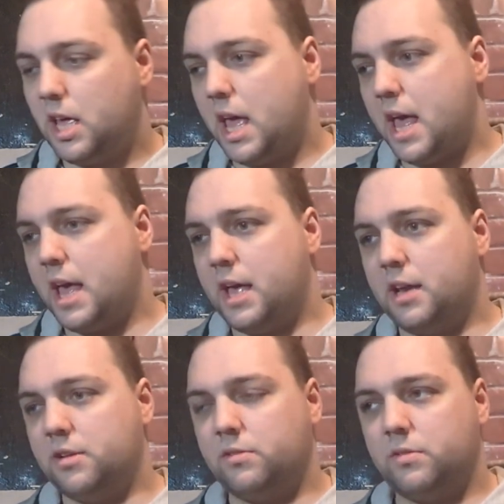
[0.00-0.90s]

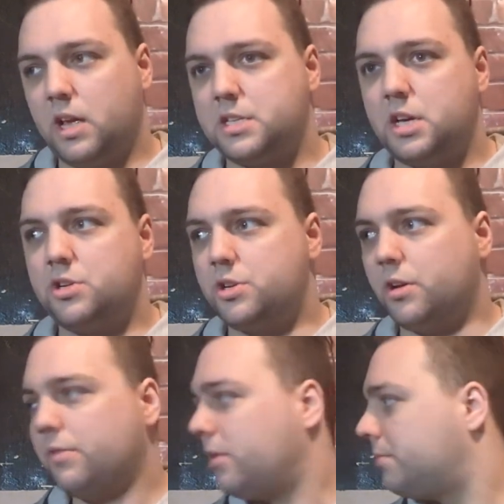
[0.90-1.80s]
And I say
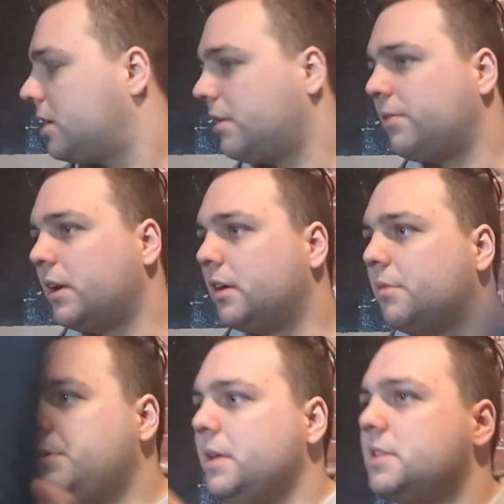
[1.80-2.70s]
shield foam. I'm trying to find a
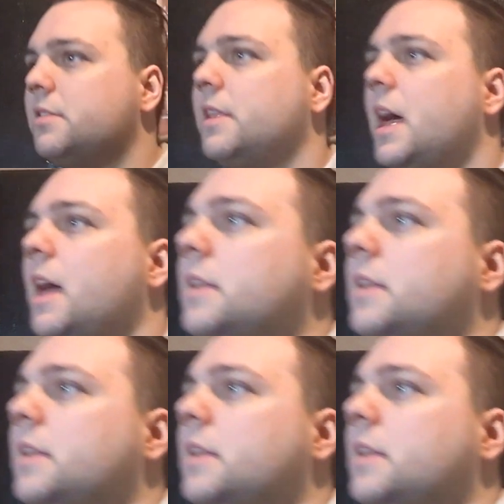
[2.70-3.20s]
good piece of that.